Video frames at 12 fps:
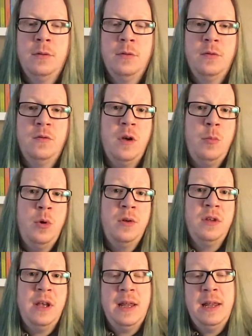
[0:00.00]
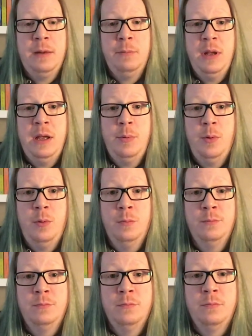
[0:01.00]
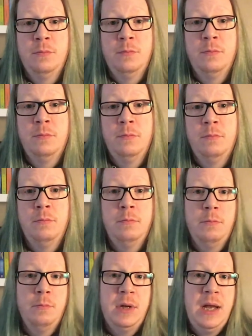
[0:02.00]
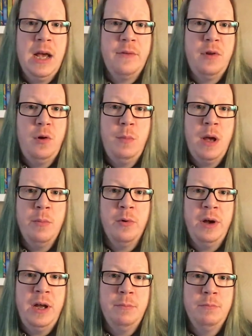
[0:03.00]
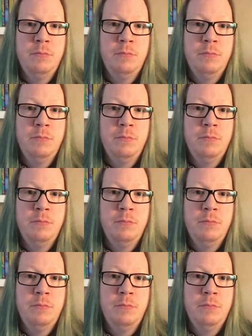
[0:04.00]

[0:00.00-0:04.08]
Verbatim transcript: Someone's killing people. They have no memory.